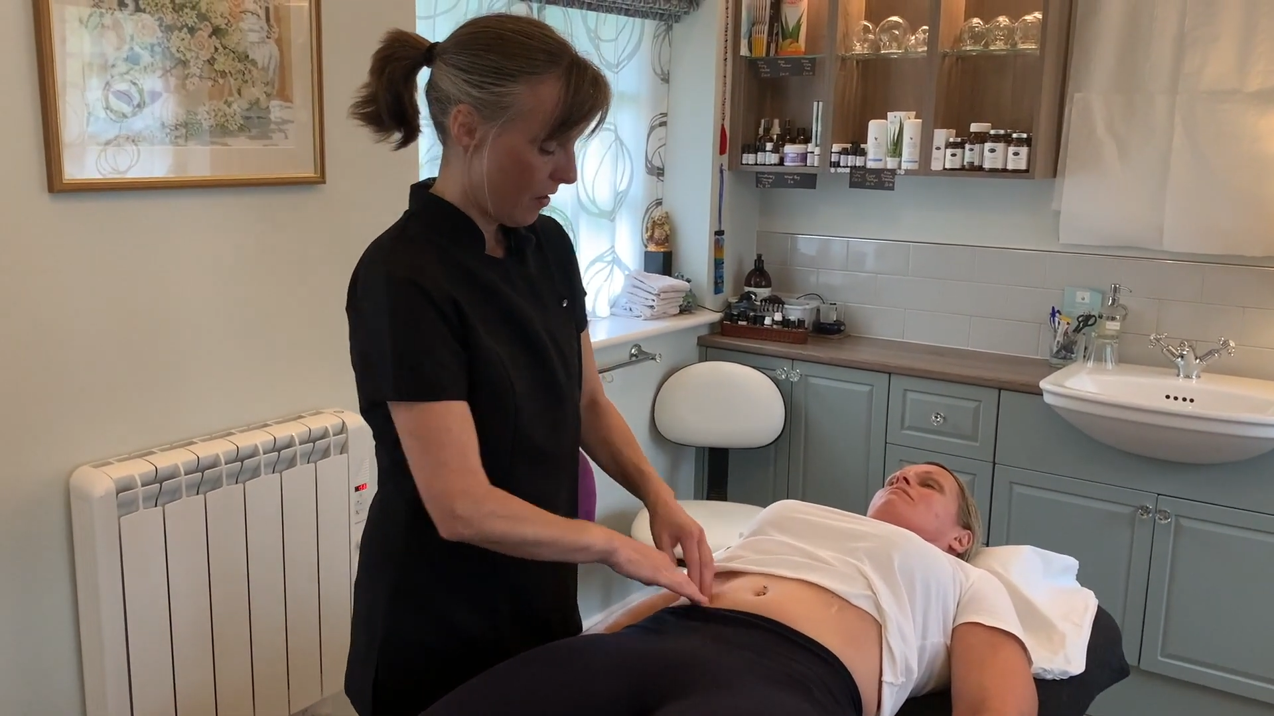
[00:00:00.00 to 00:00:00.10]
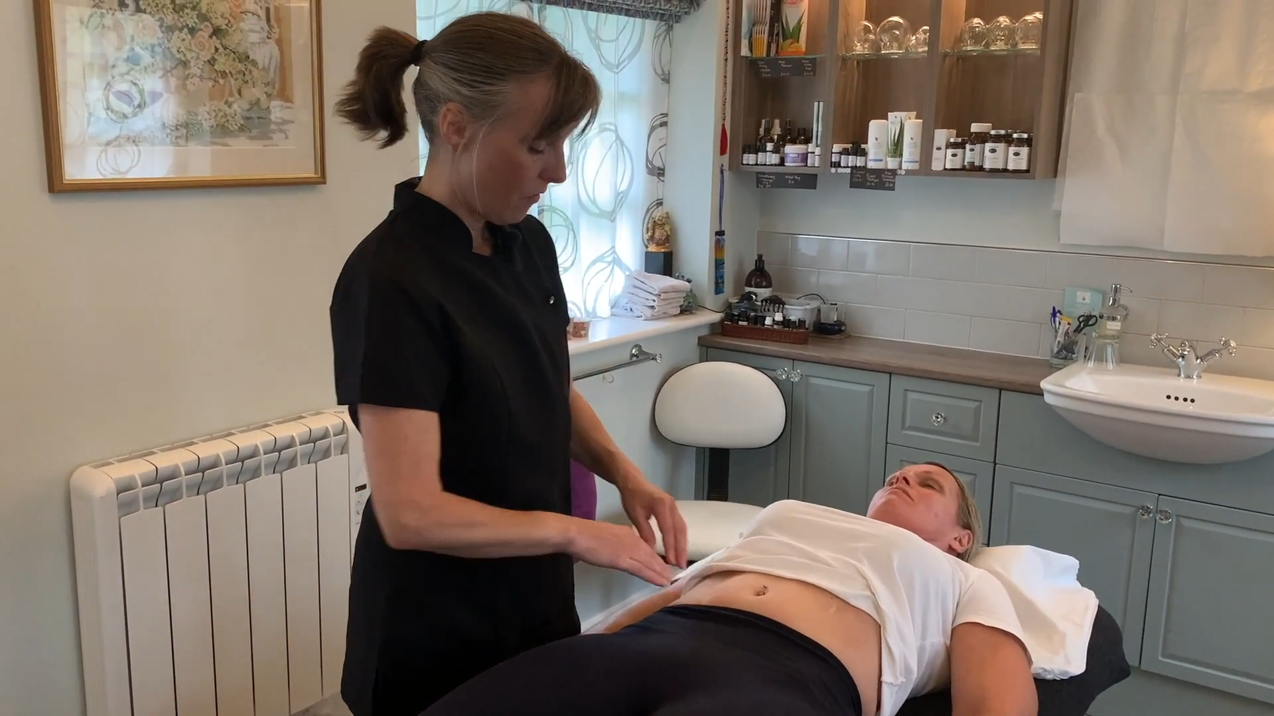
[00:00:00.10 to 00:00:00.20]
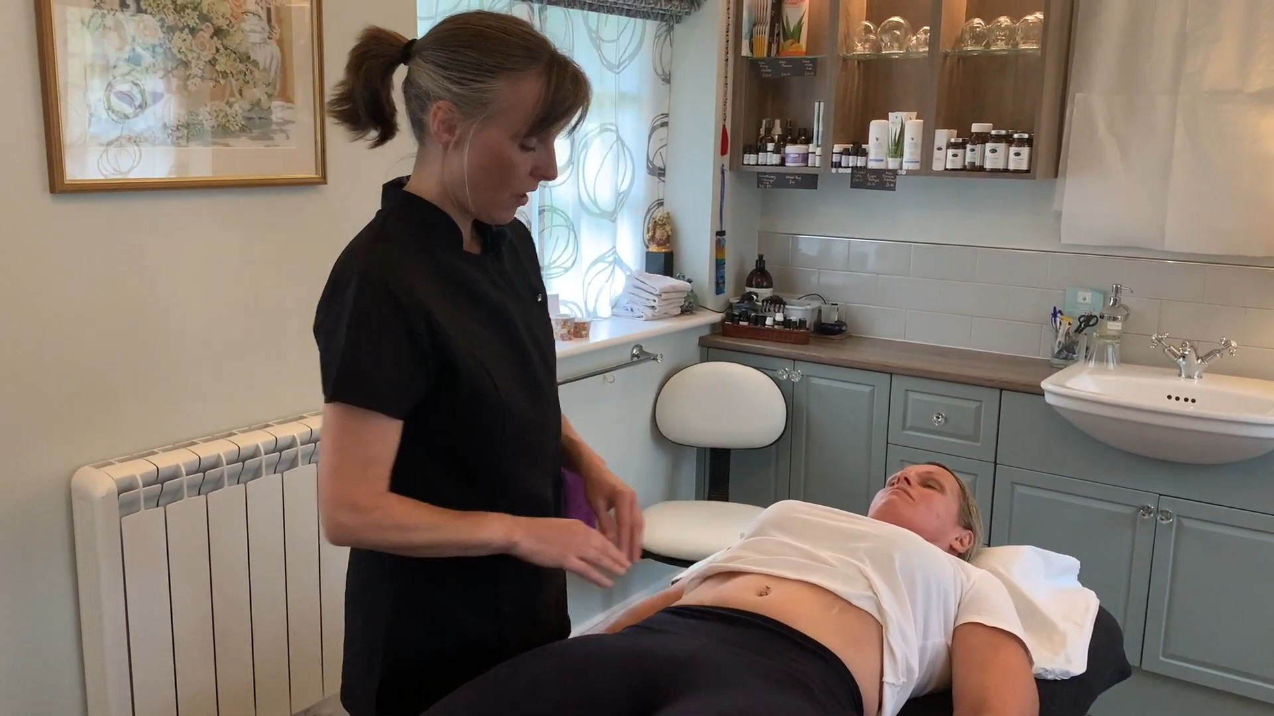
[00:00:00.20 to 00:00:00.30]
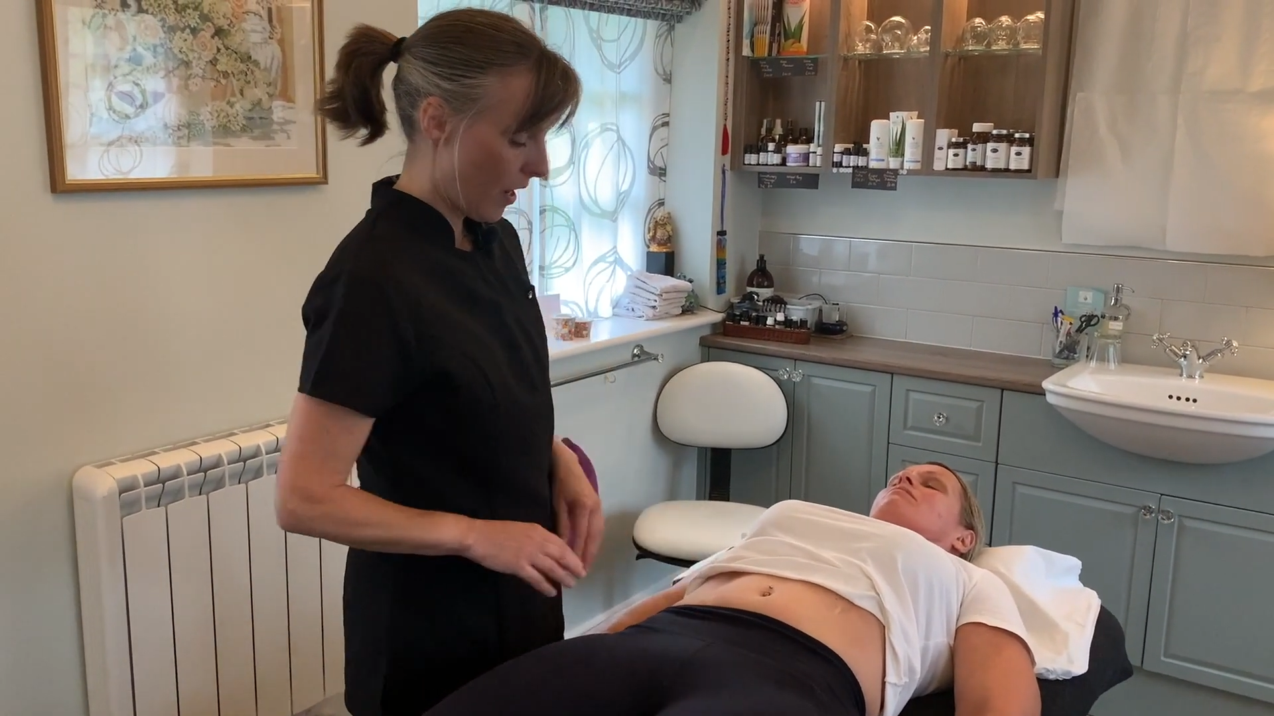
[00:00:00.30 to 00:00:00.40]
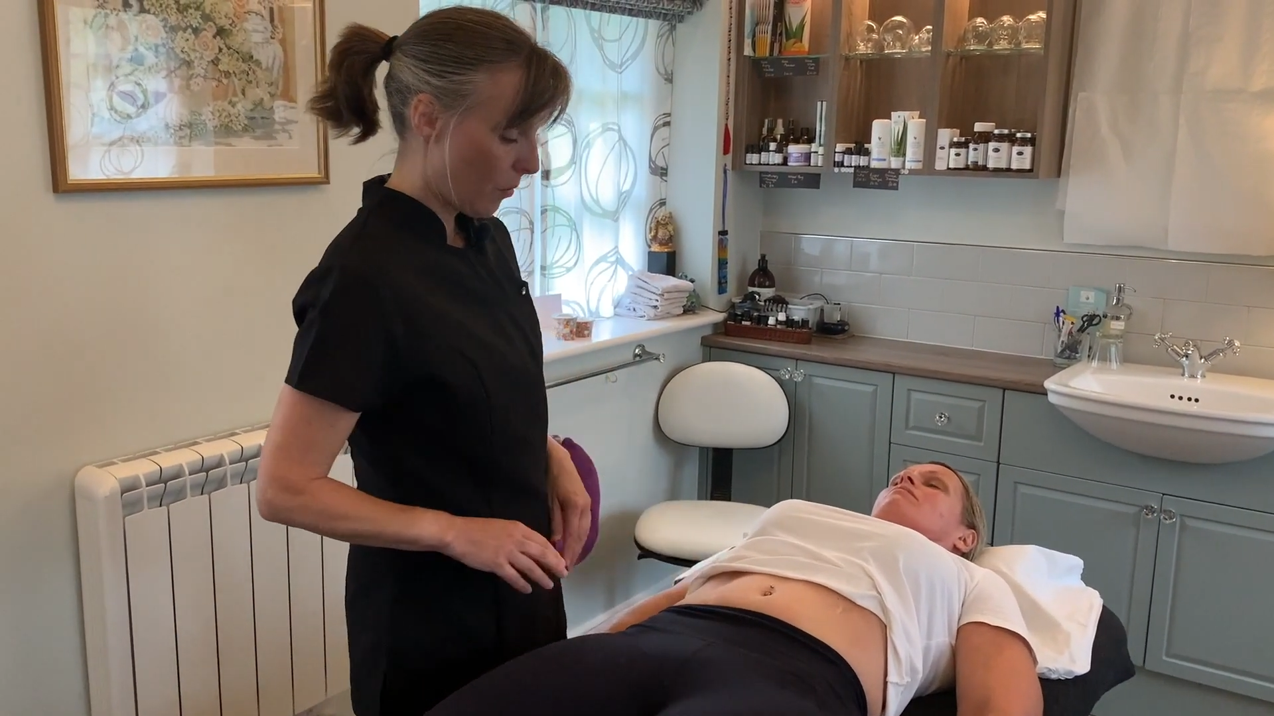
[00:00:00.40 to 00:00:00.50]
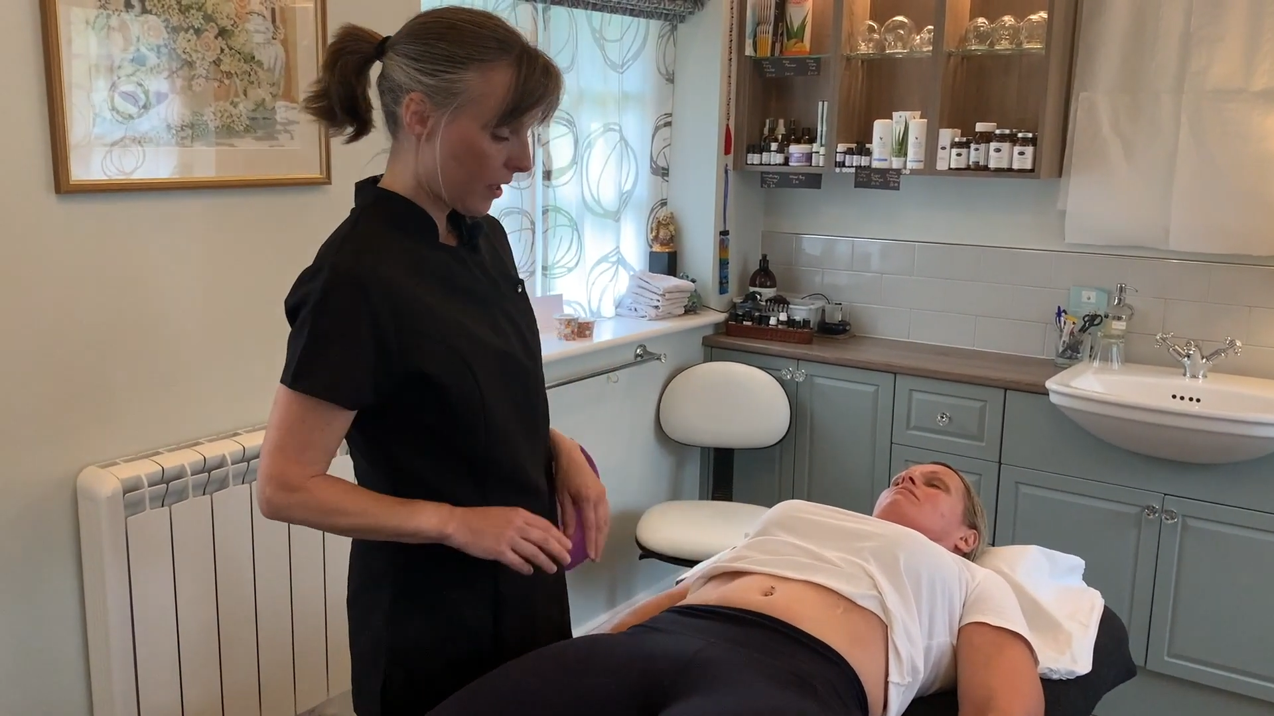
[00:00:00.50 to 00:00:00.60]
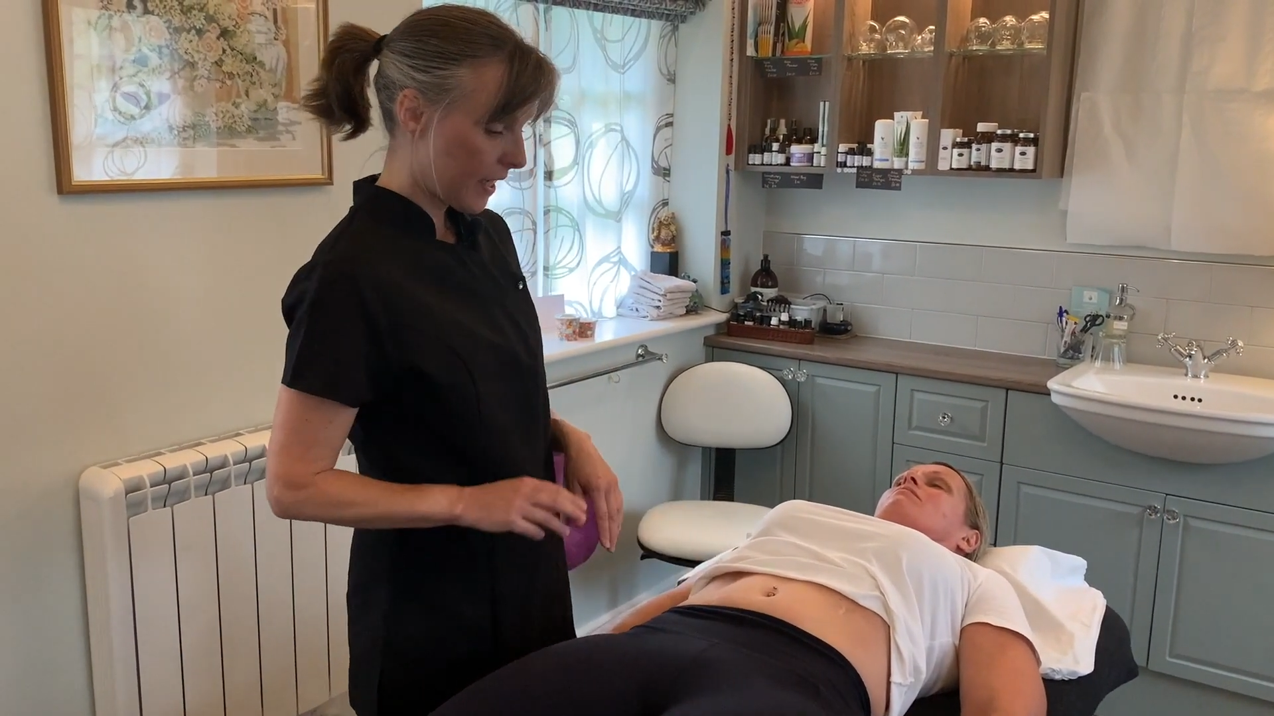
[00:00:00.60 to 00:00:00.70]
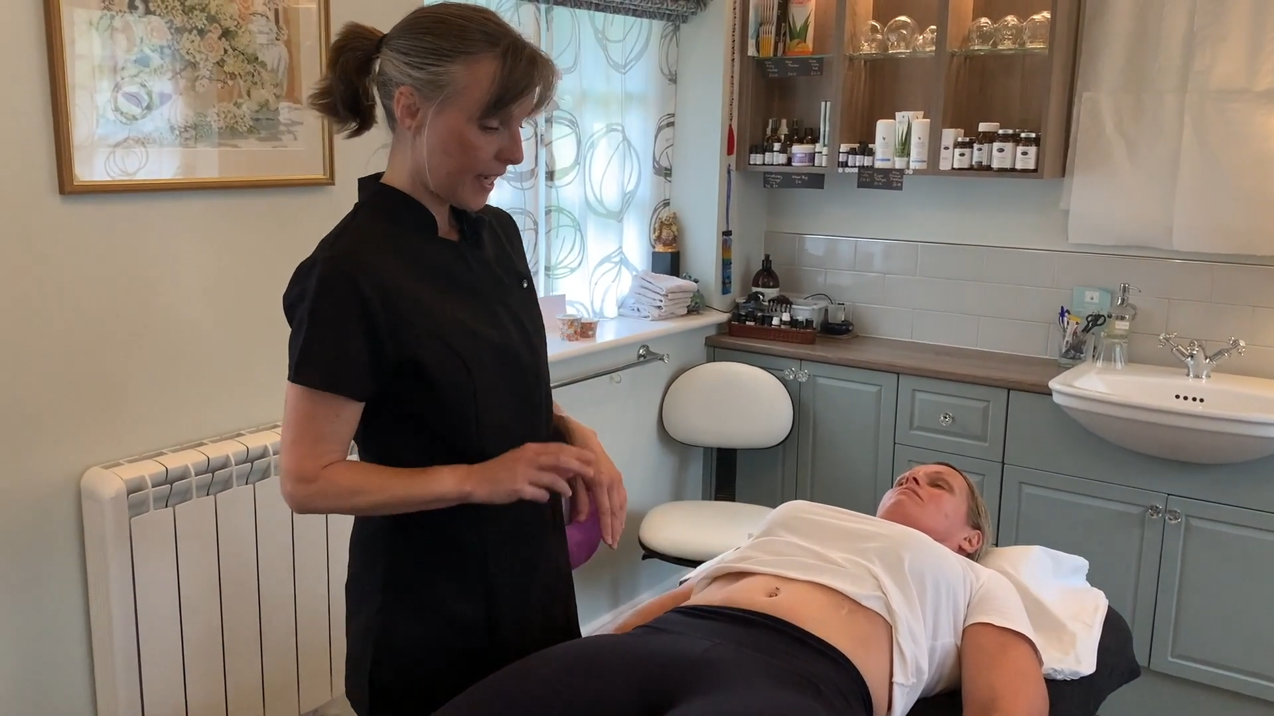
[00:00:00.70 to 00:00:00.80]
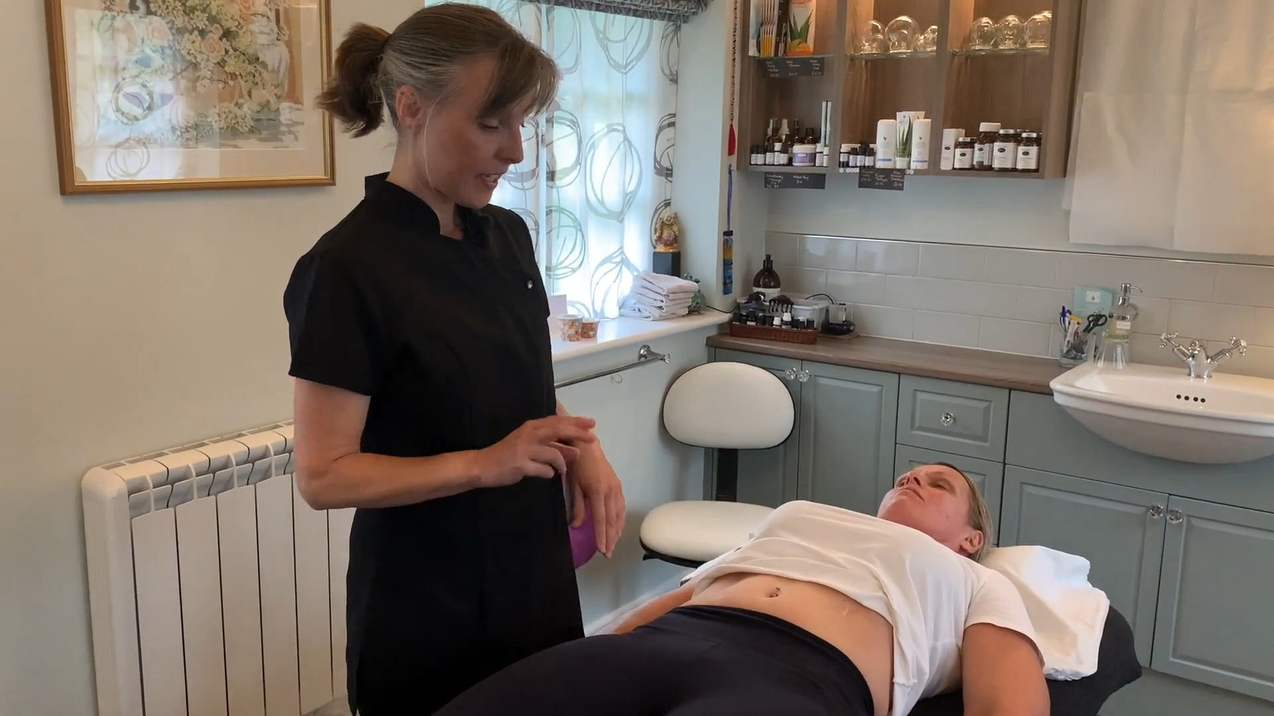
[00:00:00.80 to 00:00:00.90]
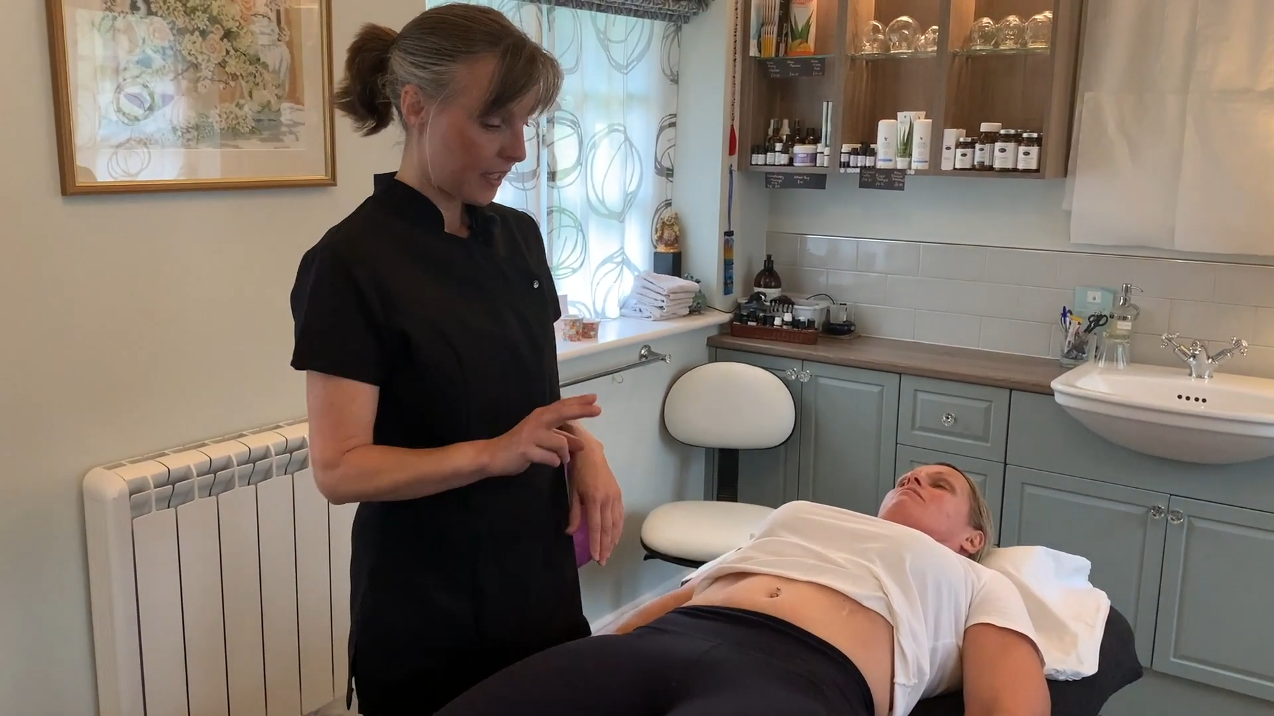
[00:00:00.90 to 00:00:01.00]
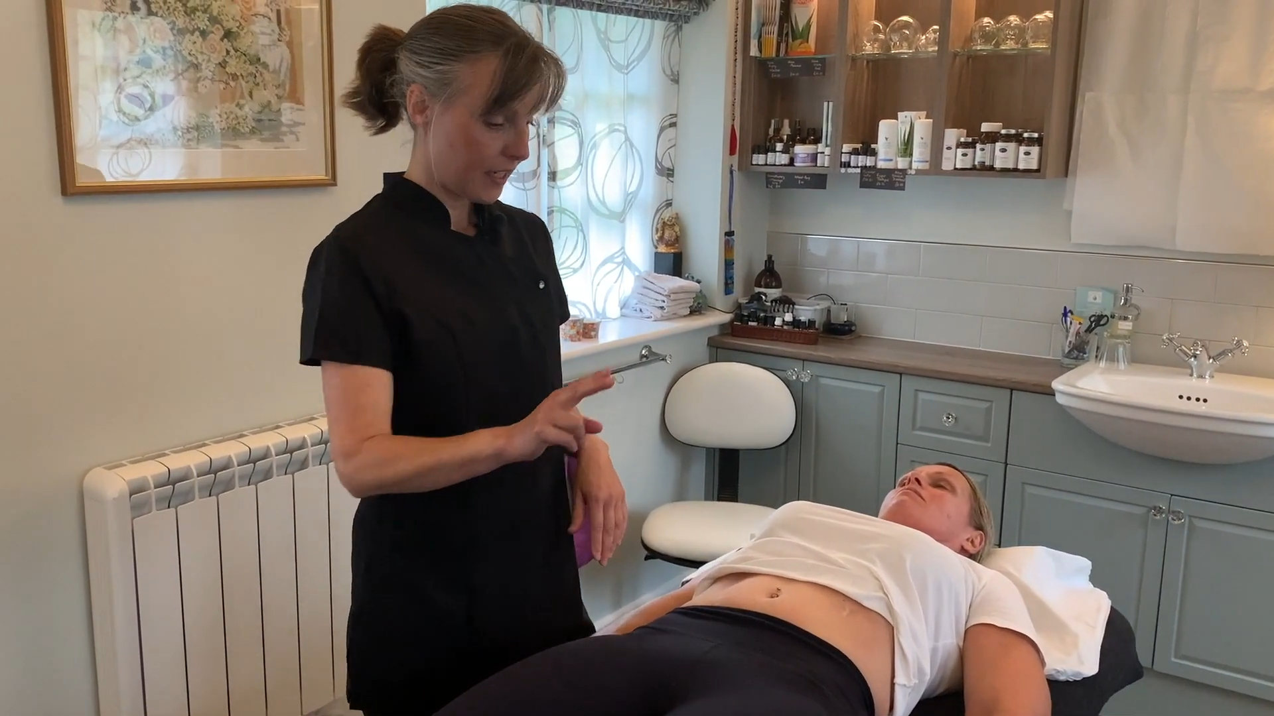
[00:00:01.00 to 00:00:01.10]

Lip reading: right, I want to test